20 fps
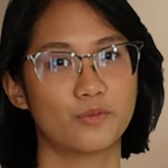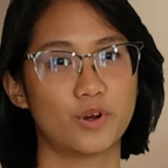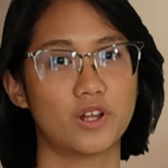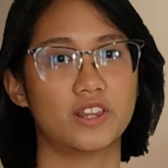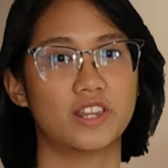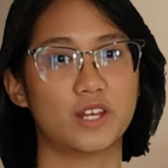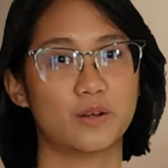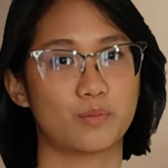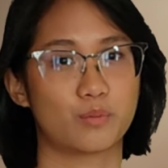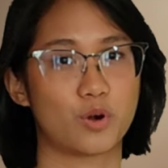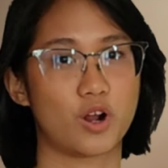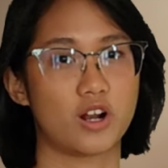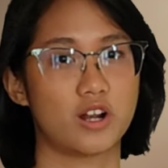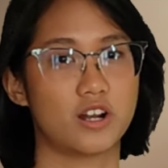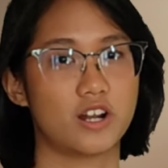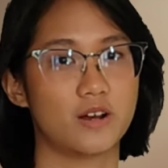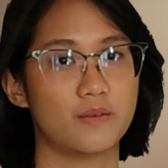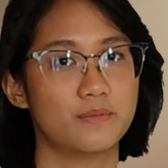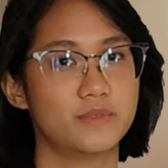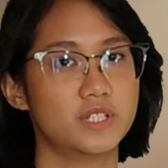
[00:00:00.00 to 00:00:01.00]
when they
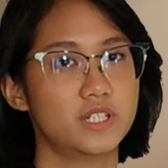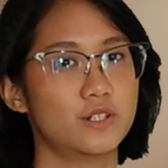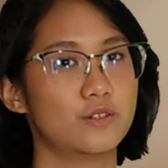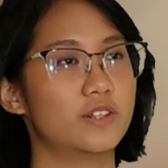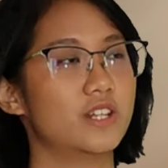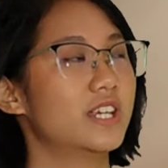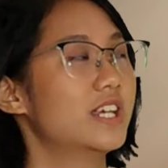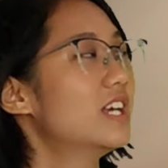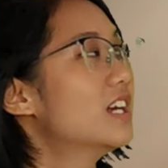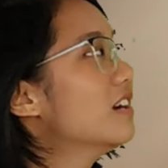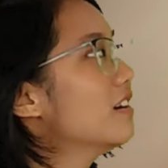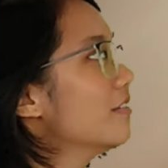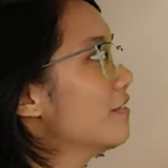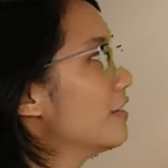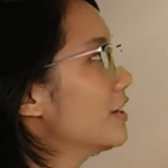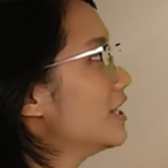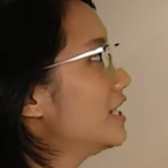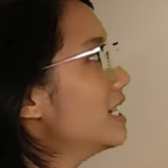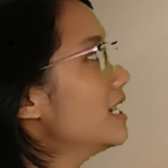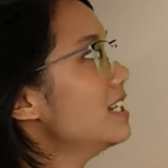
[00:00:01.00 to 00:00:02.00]
brought it up to
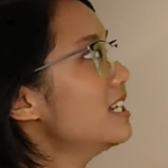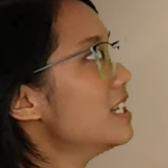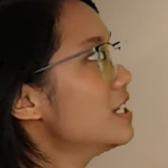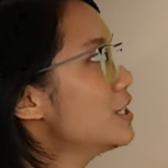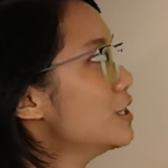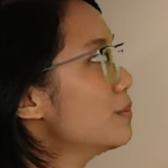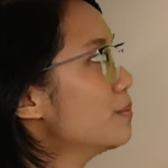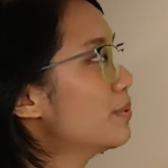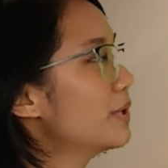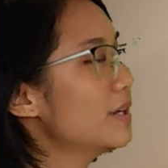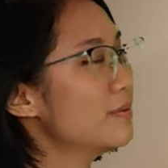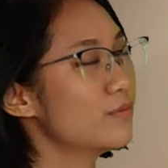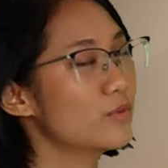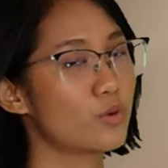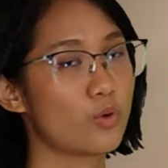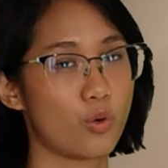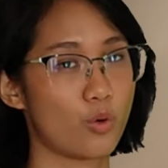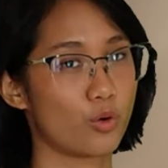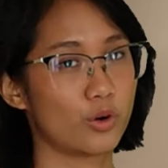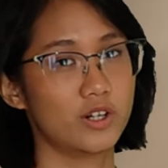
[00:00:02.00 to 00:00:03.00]
Virginia's
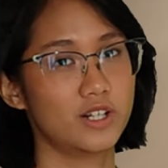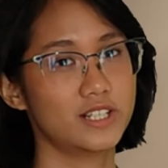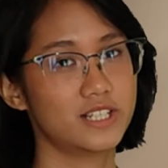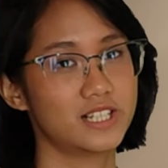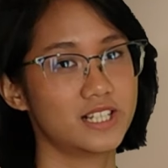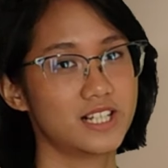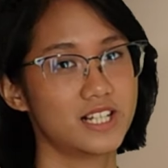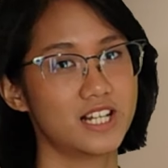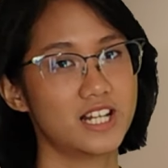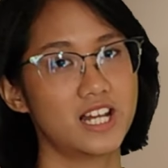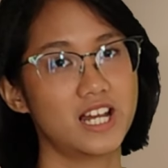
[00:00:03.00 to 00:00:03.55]
Supreme Court